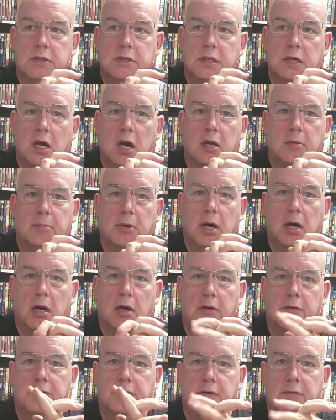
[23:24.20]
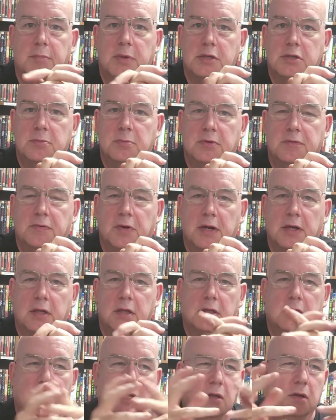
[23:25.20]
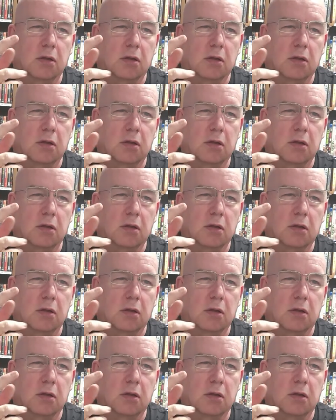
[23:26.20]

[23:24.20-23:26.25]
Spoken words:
the Autobiography of Benjamin Franklin.